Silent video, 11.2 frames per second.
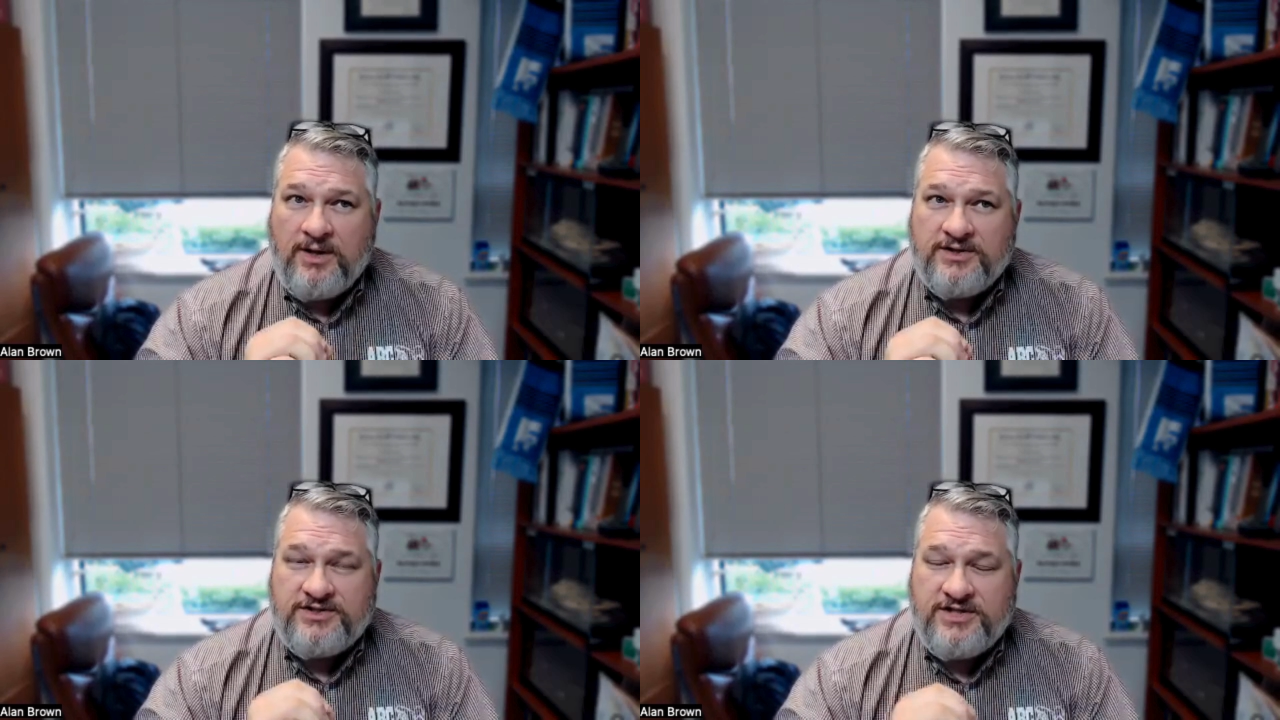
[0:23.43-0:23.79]

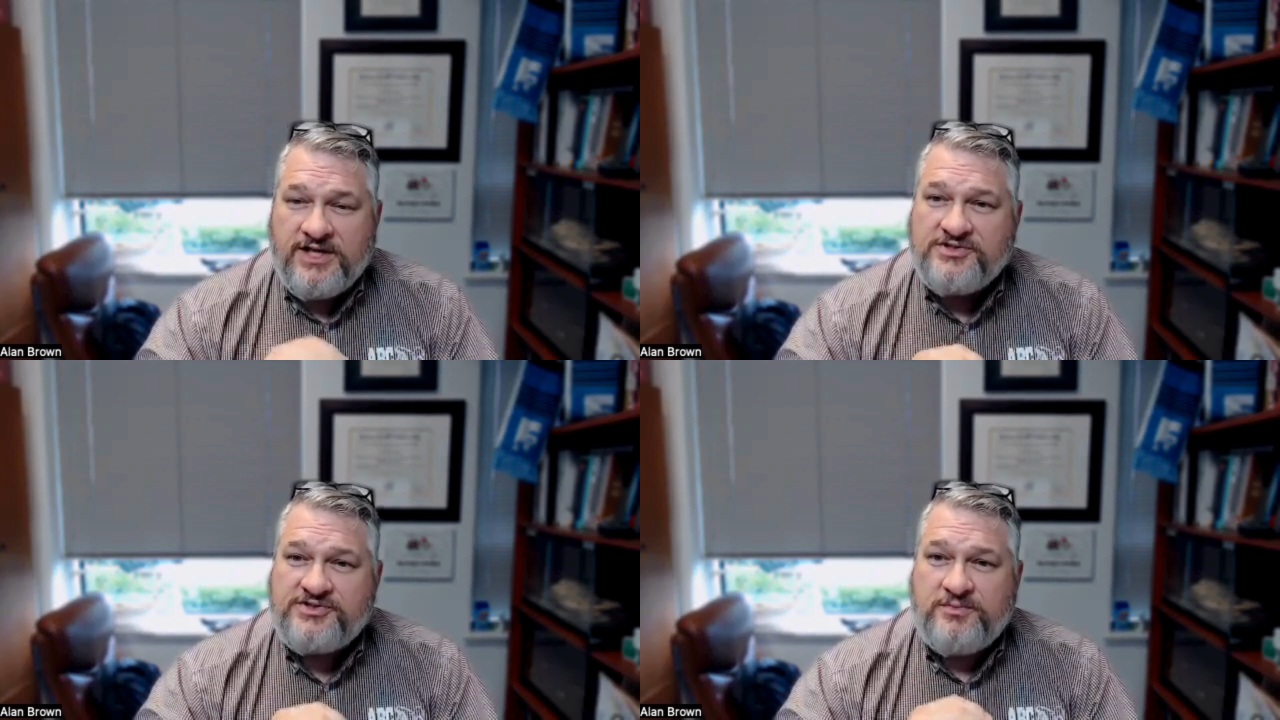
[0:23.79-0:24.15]

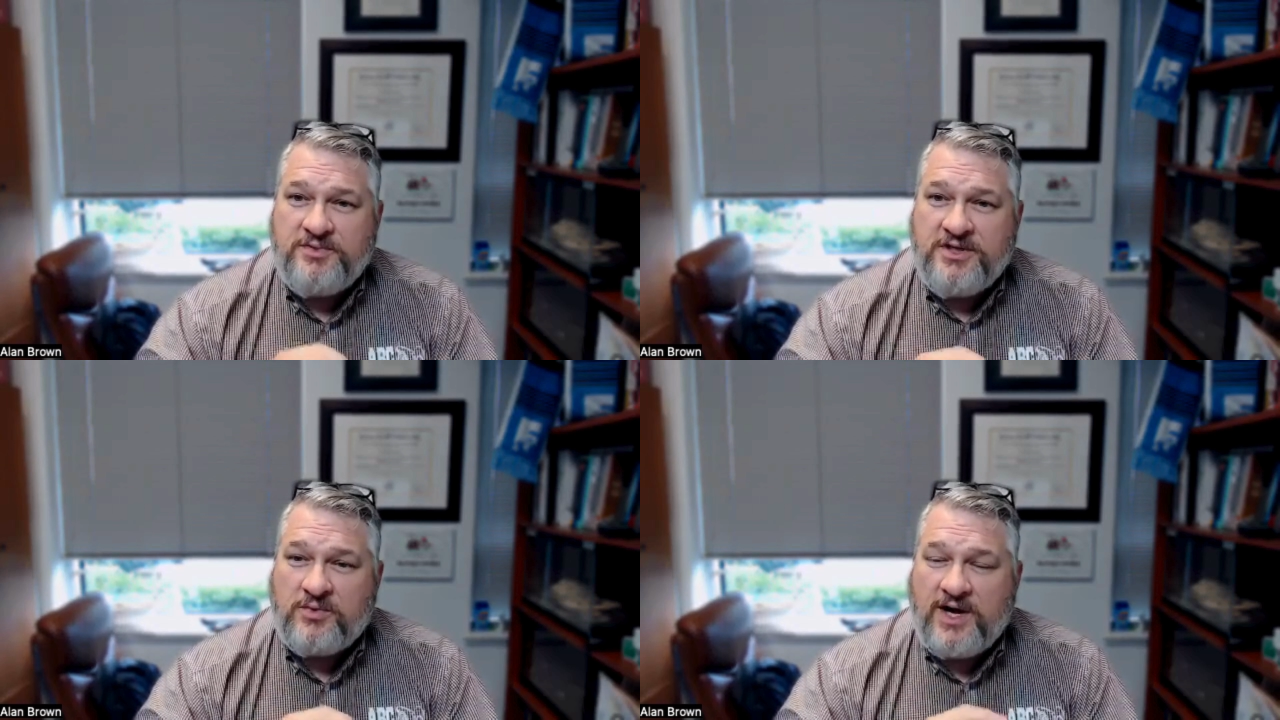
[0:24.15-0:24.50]
Tends to
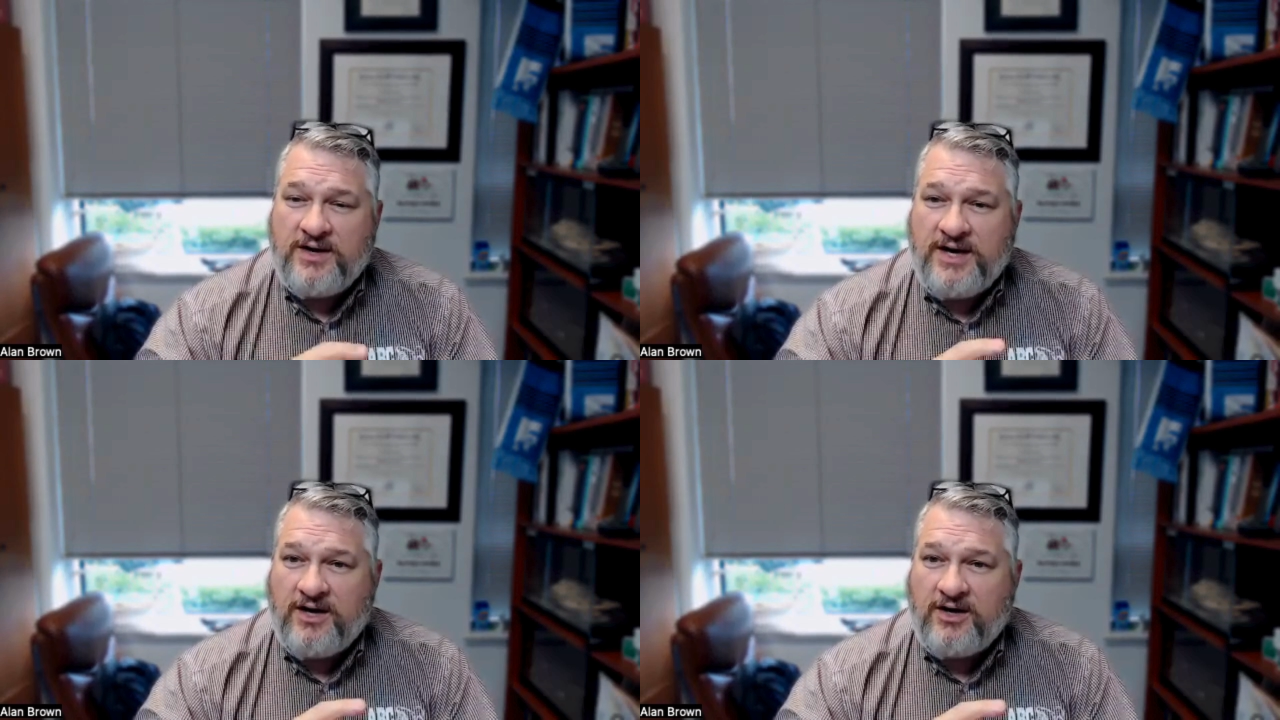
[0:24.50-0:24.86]
be
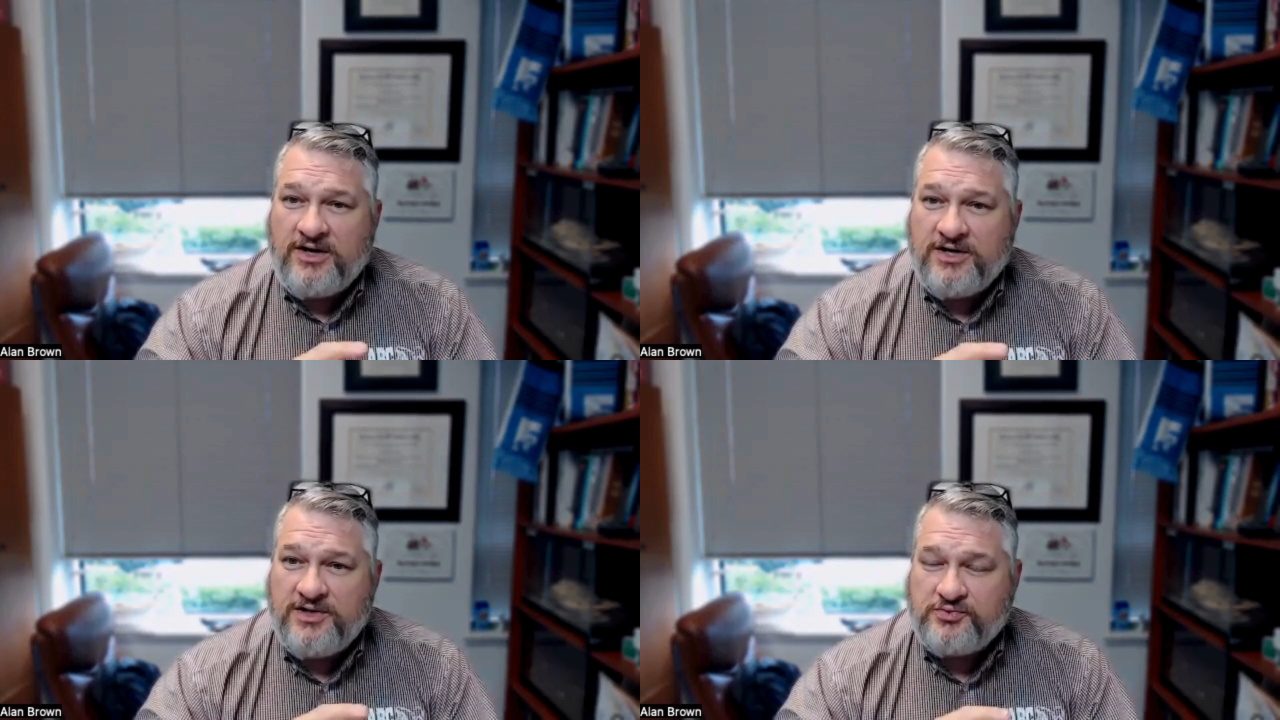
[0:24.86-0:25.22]
around
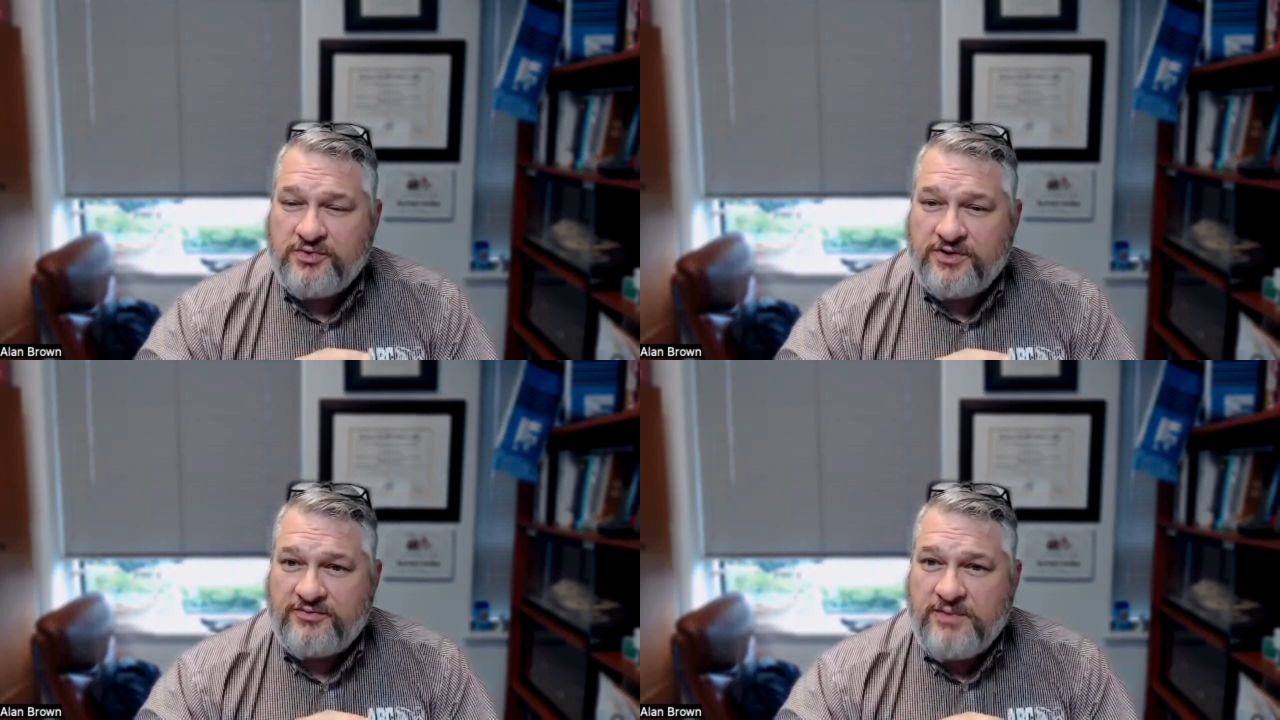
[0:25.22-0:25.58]
areas
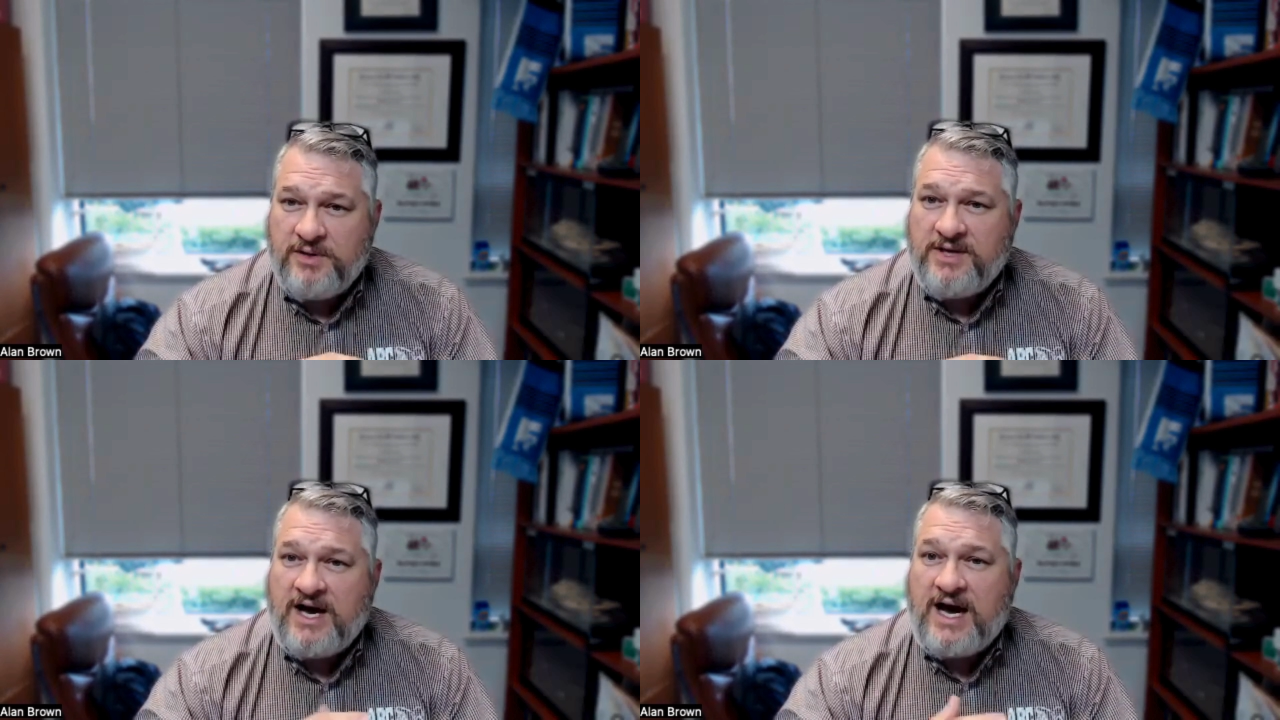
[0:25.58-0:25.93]
with
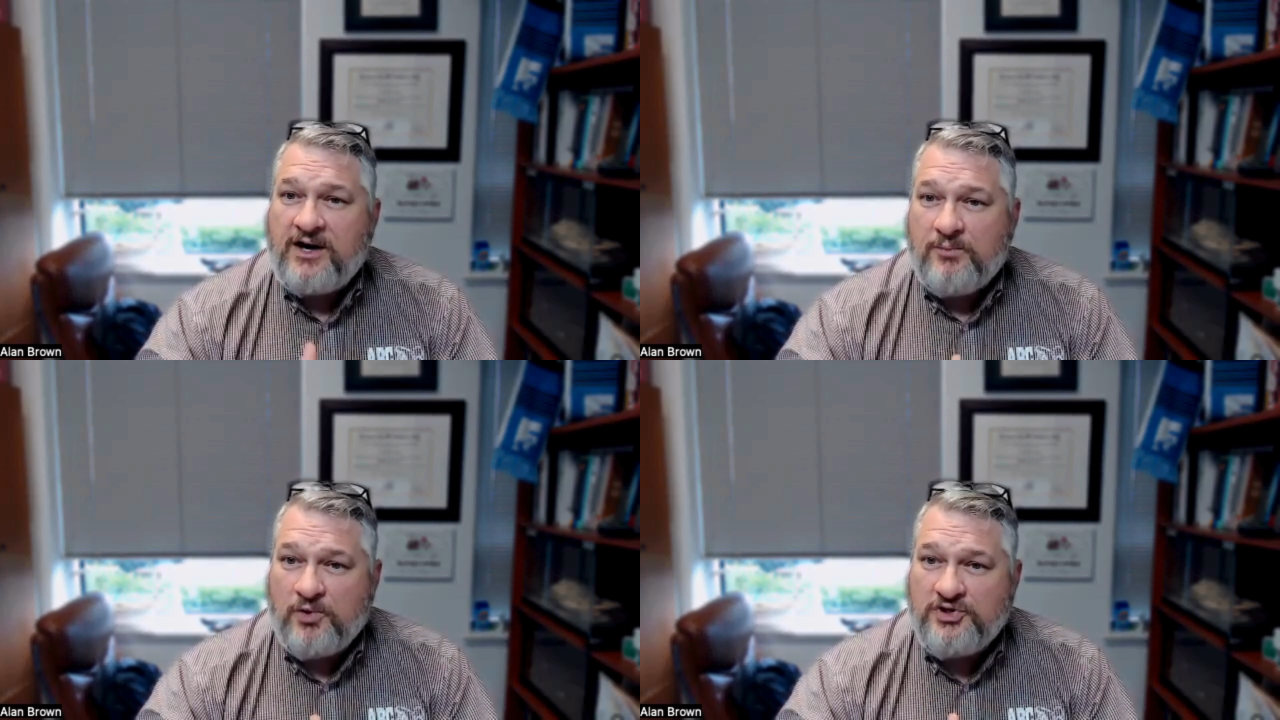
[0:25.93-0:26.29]
maybe
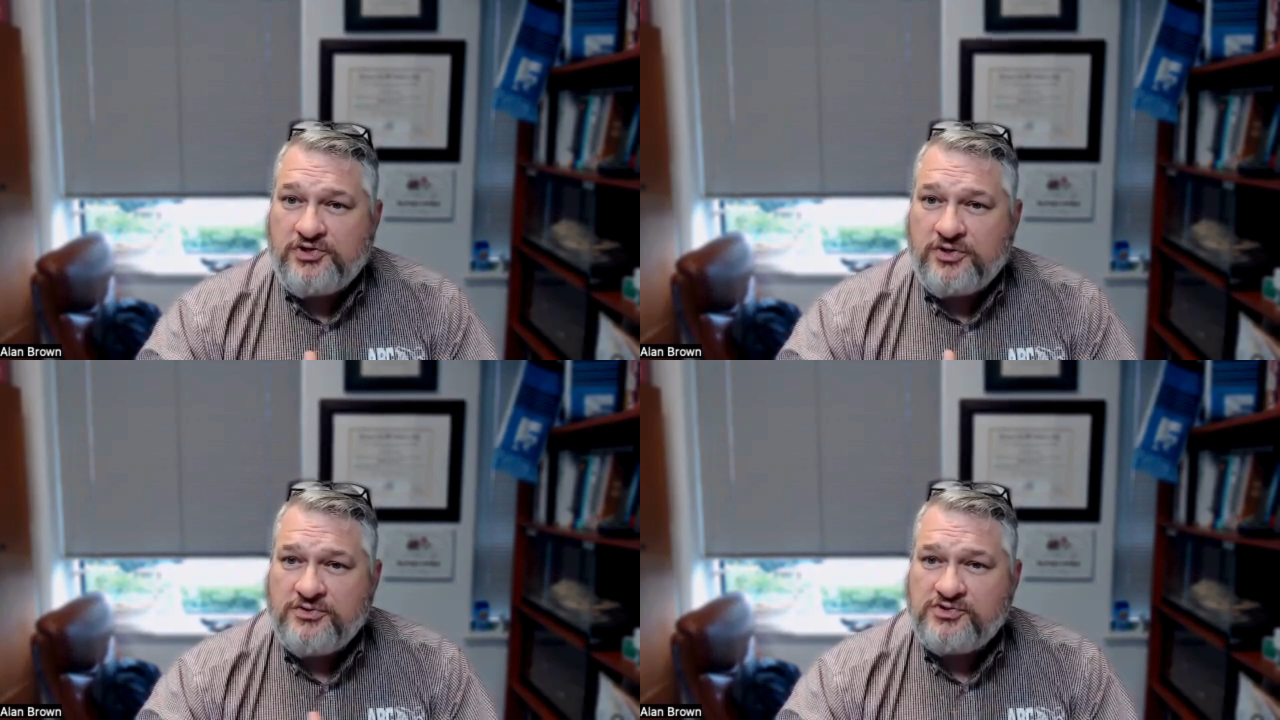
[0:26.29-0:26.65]
higher moisture,